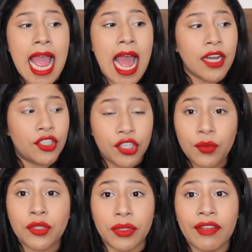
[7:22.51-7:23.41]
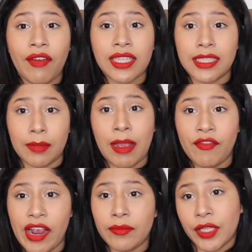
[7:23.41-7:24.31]
and she was really fussy like my
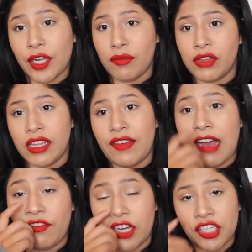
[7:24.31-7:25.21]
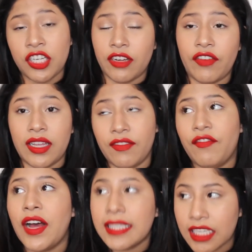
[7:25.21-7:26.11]
family couldn't believe how fussy fu
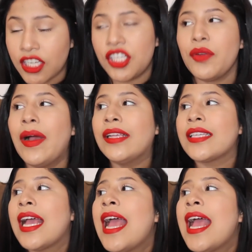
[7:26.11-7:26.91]
fussy she was